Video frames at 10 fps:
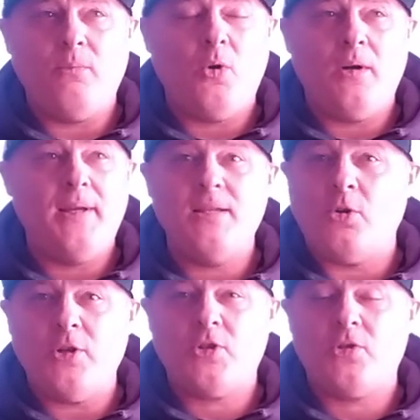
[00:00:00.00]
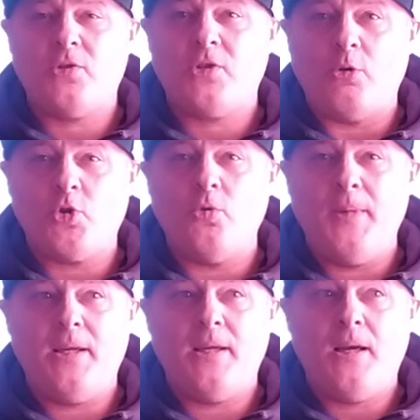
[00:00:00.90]
What, he's on a social
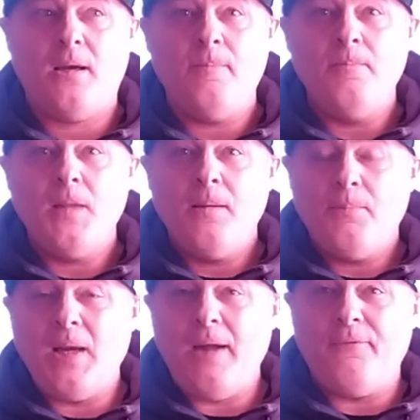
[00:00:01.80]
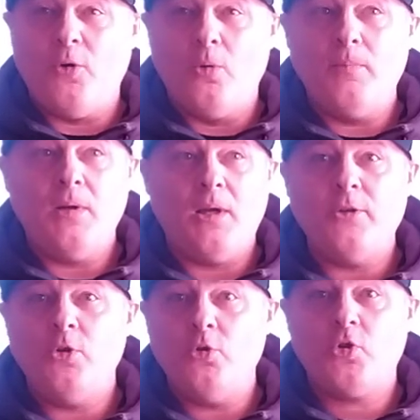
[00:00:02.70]
media platform like
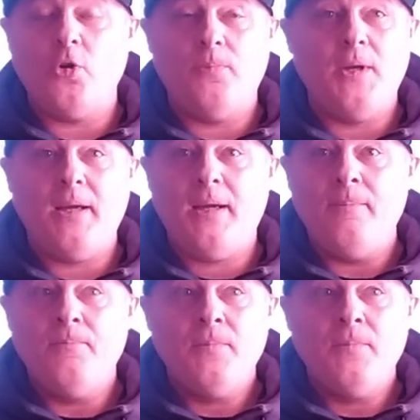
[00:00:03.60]
YouTube, yeah?